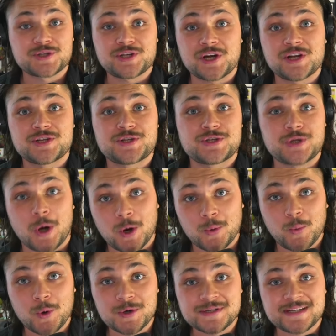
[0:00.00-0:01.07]
a ton of Star
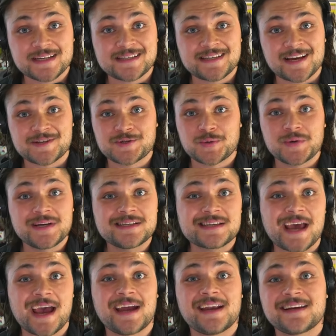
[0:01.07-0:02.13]
Wars accessories
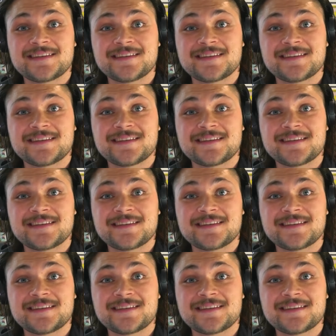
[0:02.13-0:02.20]
and